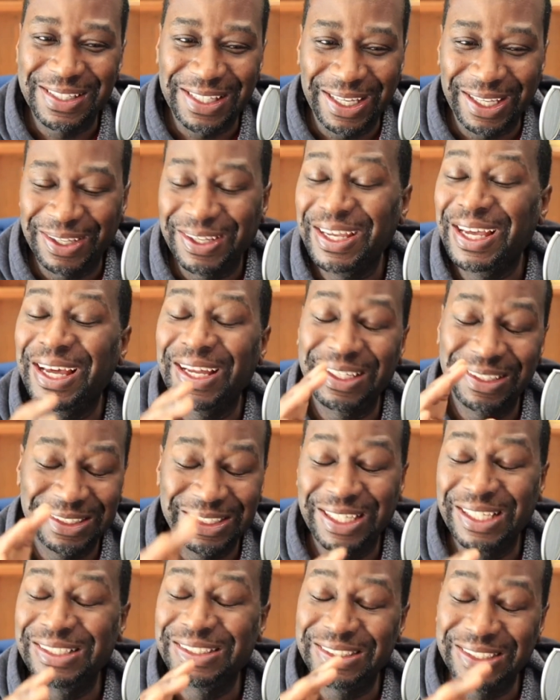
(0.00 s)
Like, you got the
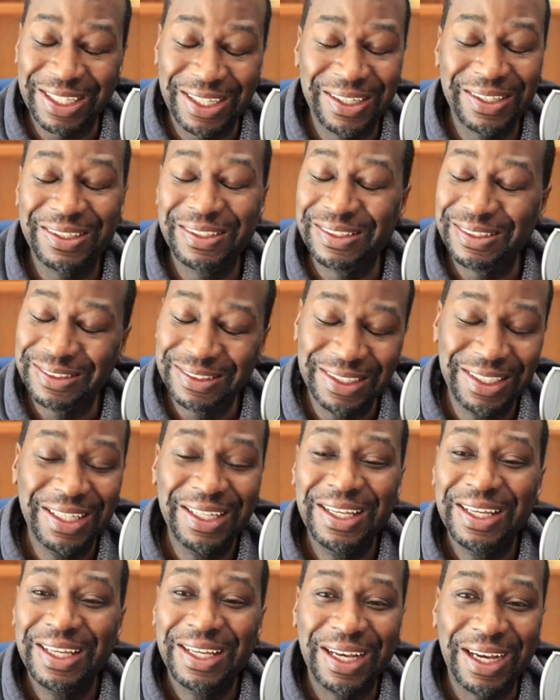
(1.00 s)
chance to earn,
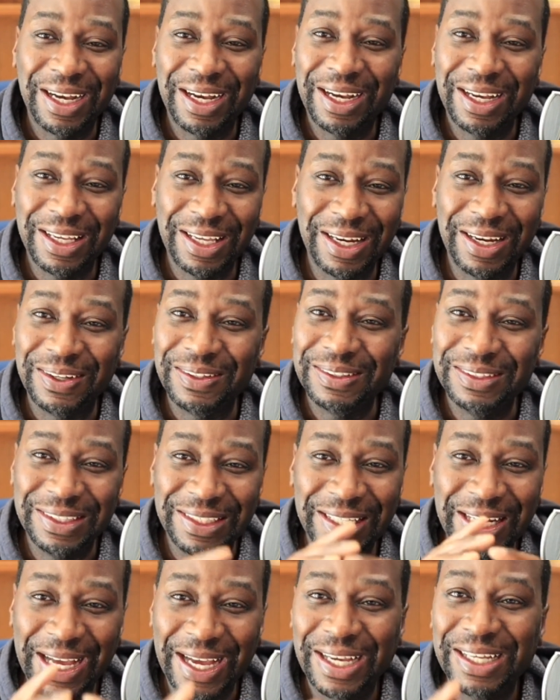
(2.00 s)

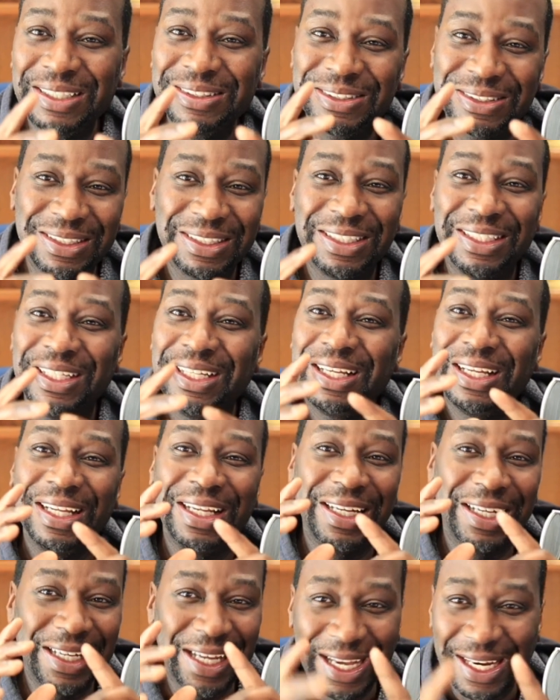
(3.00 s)

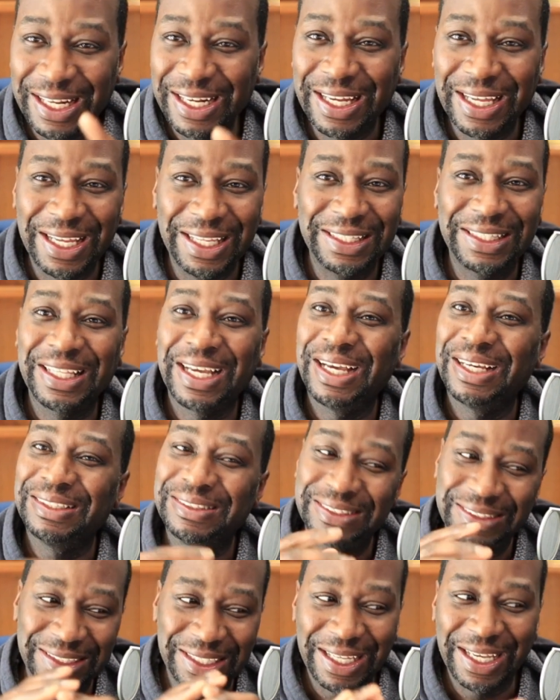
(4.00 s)

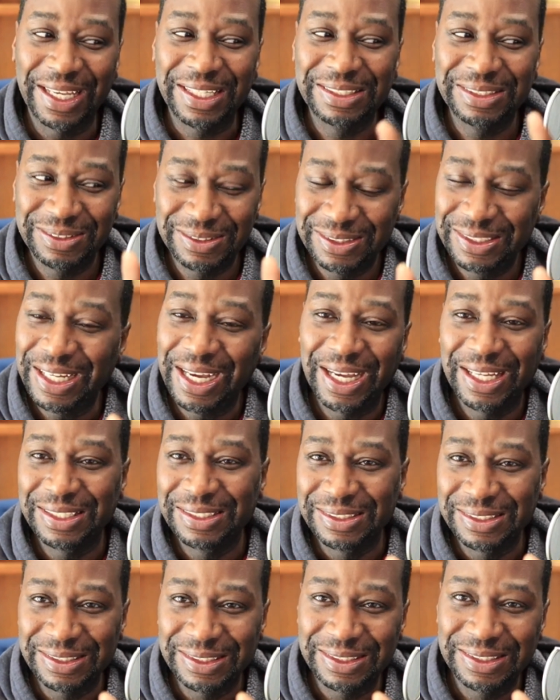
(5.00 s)
999,000 extra
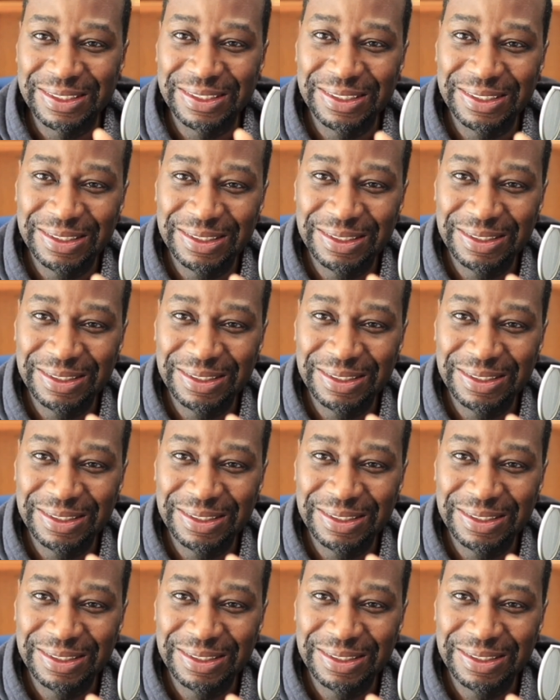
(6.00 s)
dollars